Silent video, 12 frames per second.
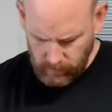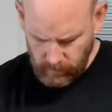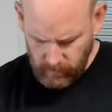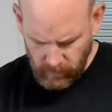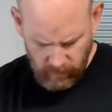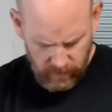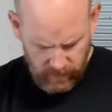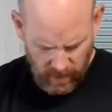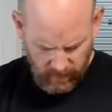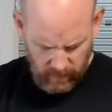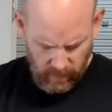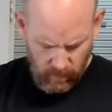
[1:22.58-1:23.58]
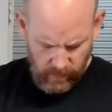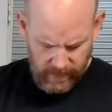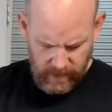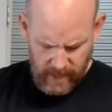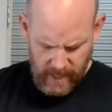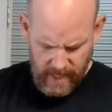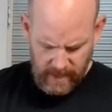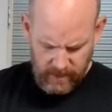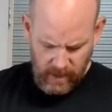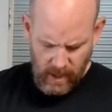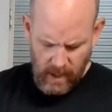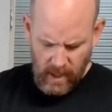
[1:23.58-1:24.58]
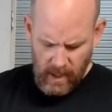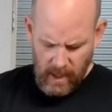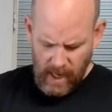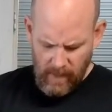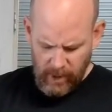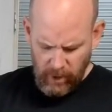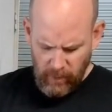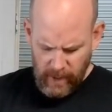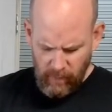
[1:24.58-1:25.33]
Turn this off so I don't waste gas. And I'm going to go ahead and